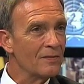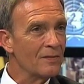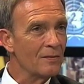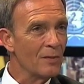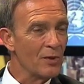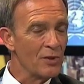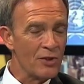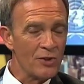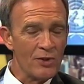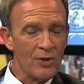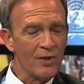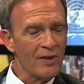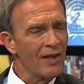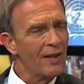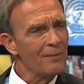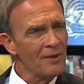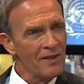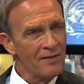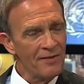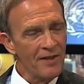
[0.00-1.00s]
Most assuredly.
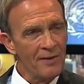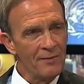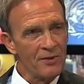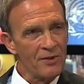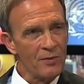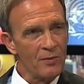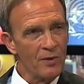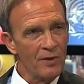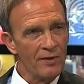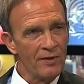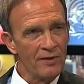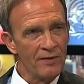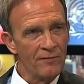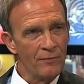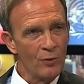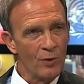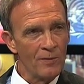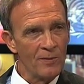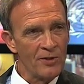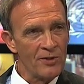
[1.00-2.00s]
I believe that was the one that
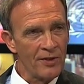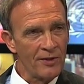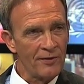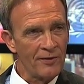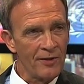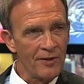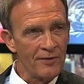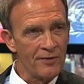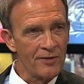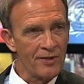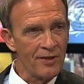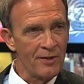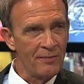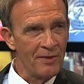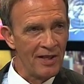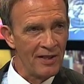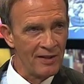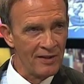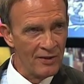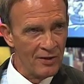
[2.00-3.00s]
former Secretary of State
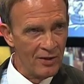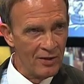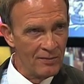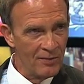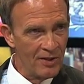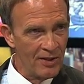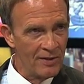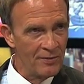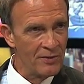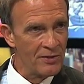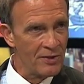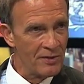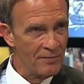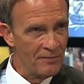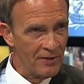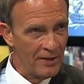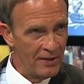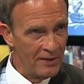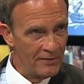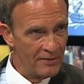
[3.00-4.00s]
Madeleine Albright was
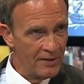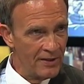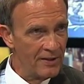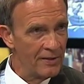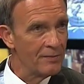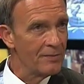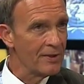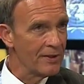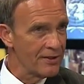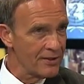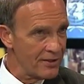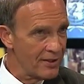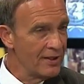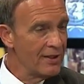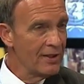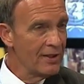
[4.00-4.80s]
involved in, plus